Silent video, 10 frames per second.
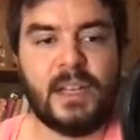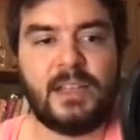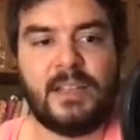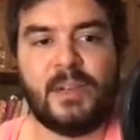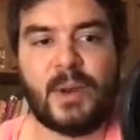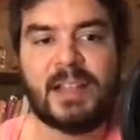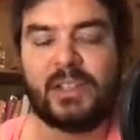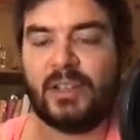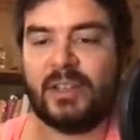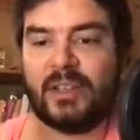And he writes
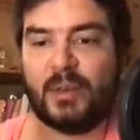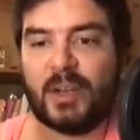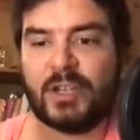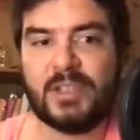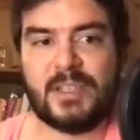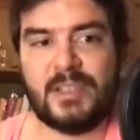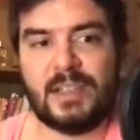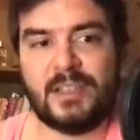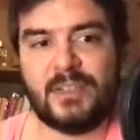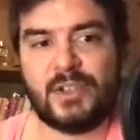down these equations and,
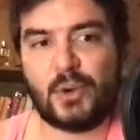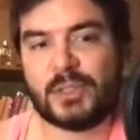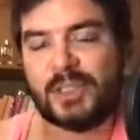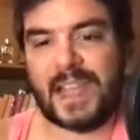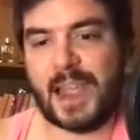and shows in